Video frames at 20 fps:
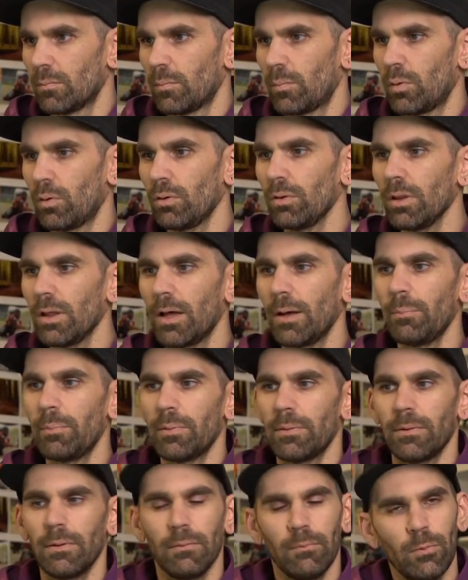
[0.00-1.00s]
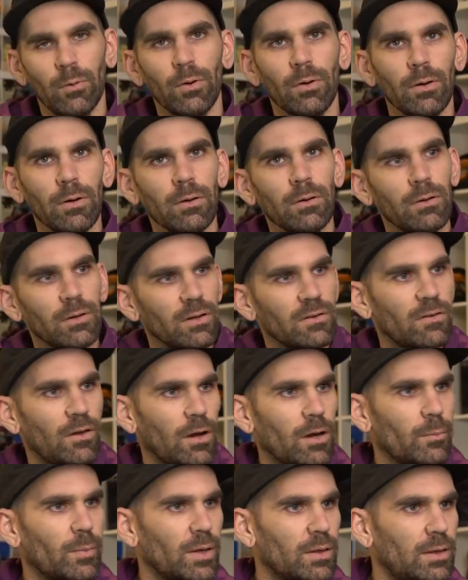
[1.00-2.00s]
pull up. We're gonna
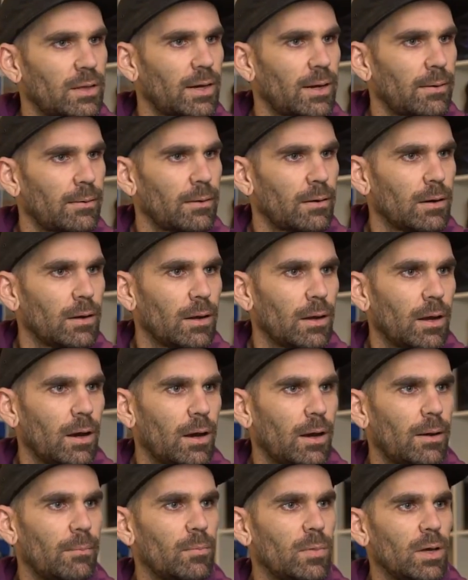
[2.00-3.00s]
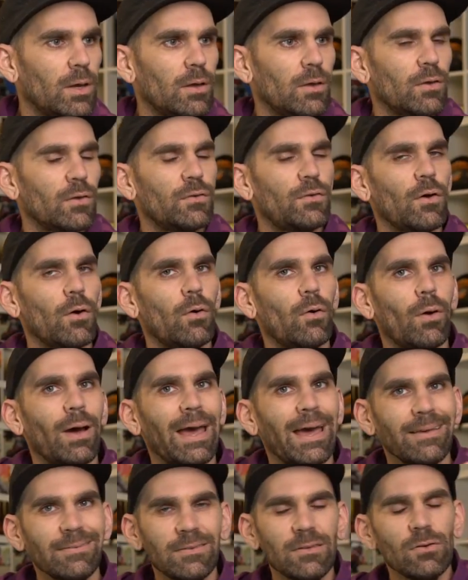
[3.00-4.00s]
talk about that.
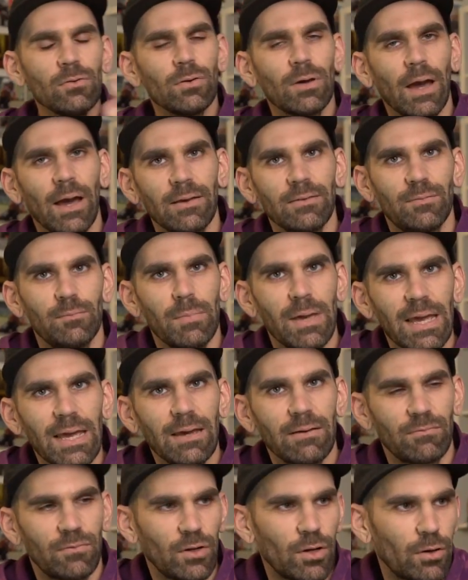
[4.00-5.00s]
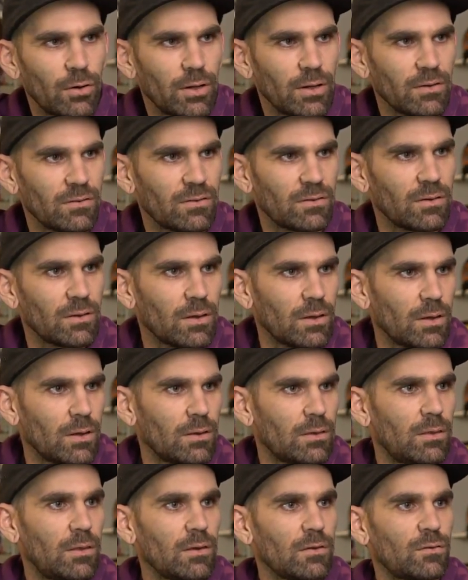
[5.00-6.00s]
So as you guys may have noticed,
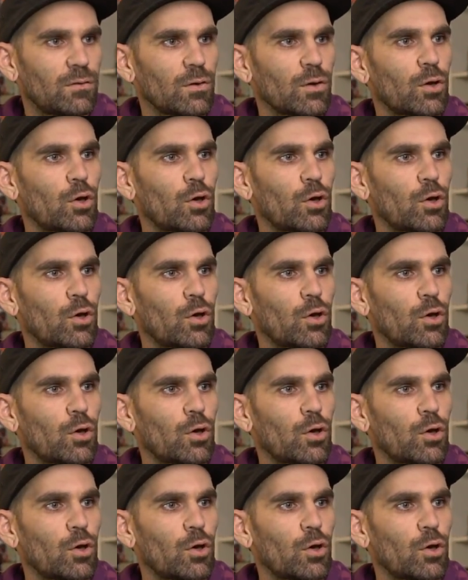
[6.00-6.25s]
this